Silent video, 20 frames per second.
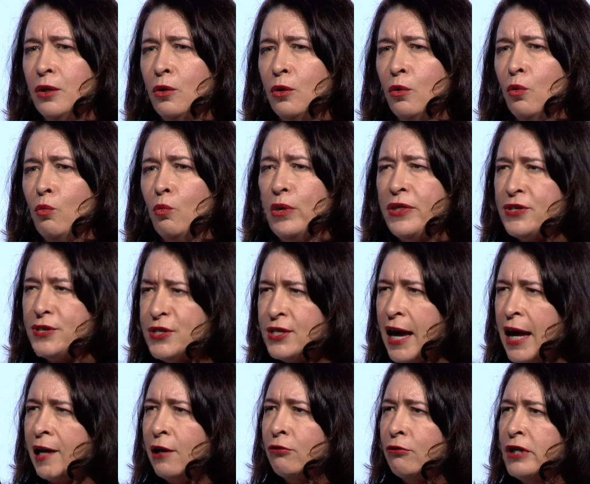with
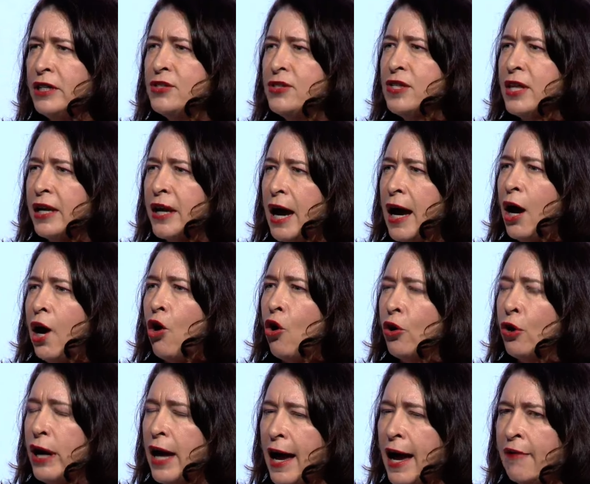salaries that are
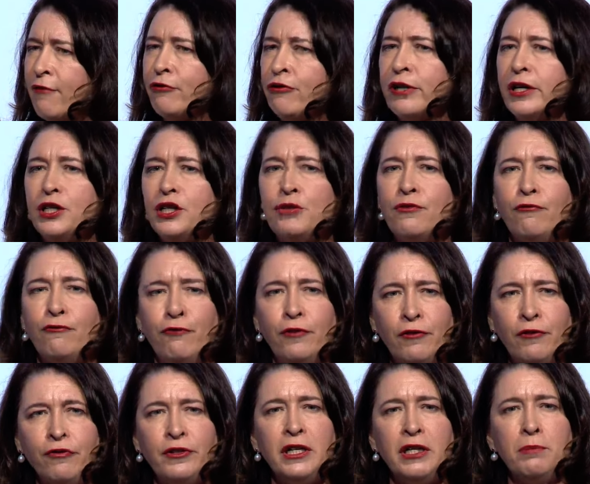on average
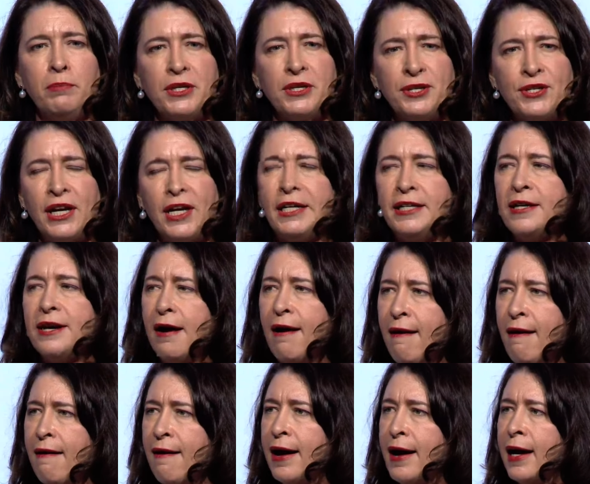50%
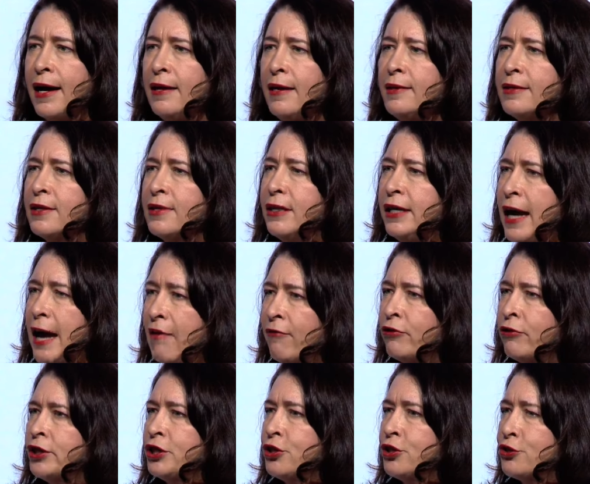higher than the
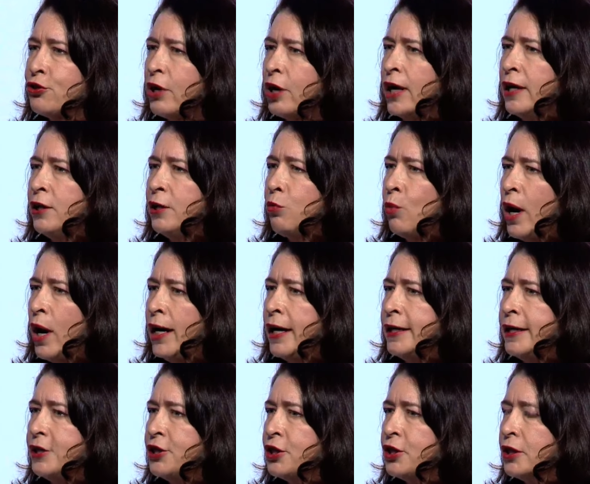average Australian
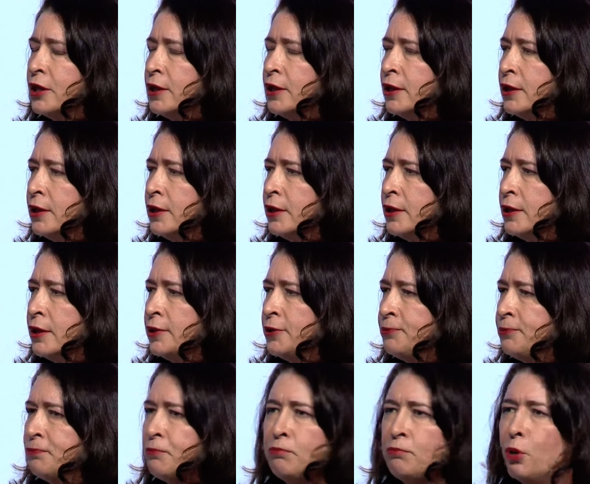wage.
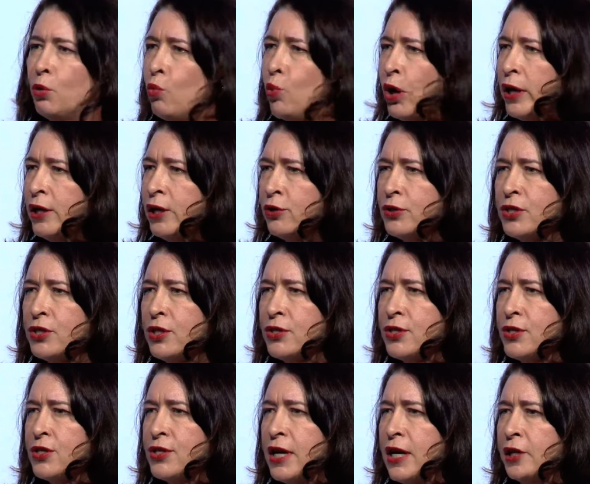But what else does
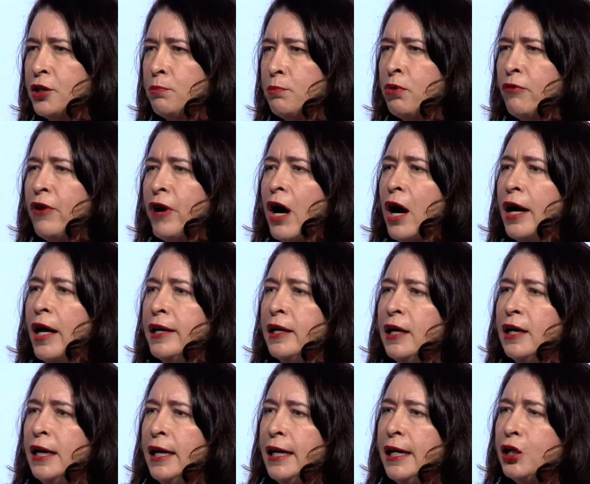the sector provide?
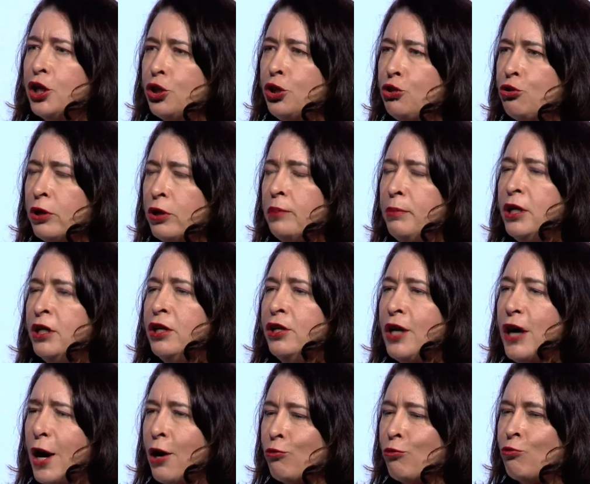It contributed
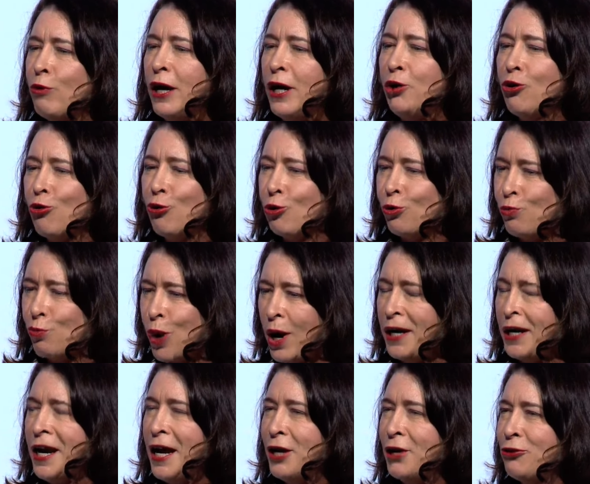a record
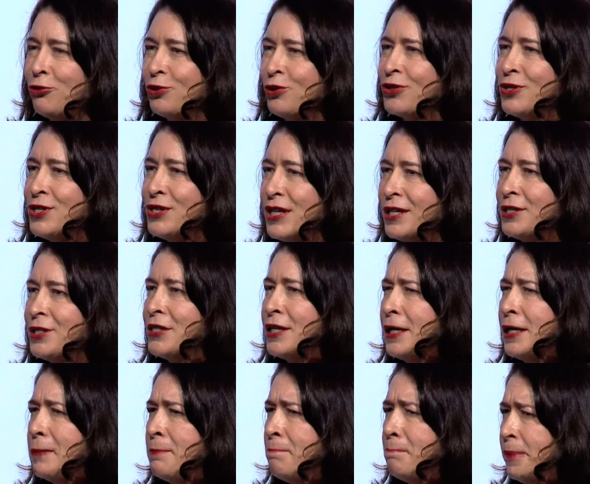
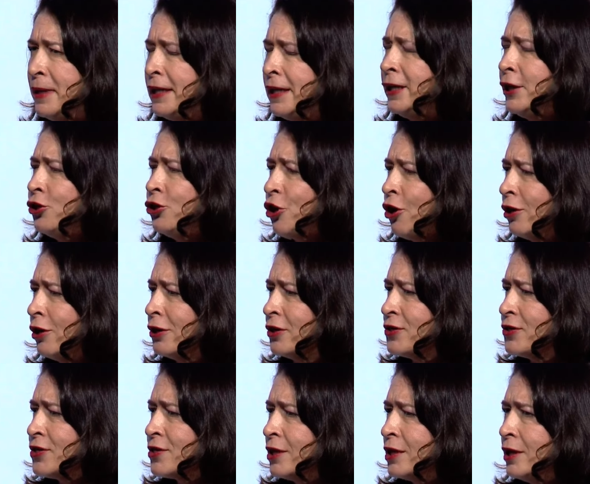$116 billion,
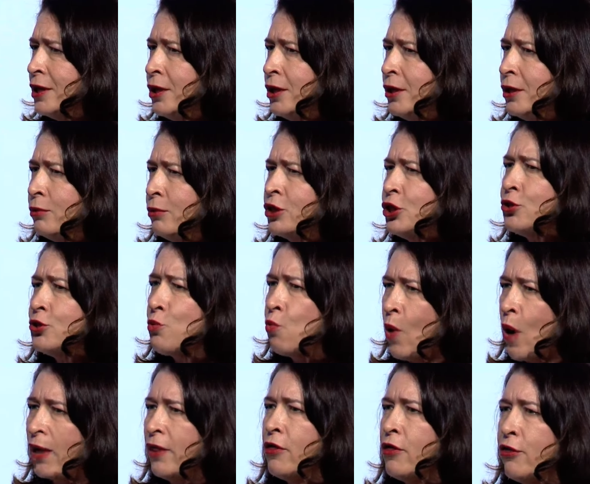which is
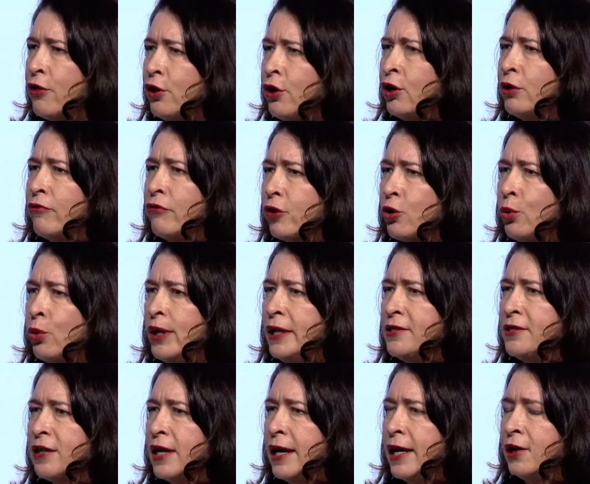one third of the
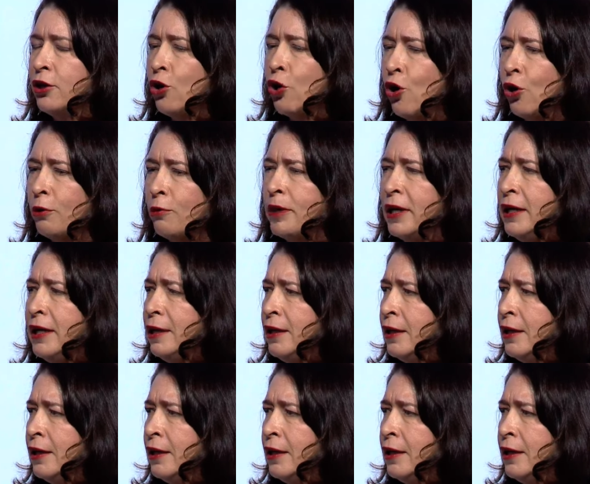Queensland economy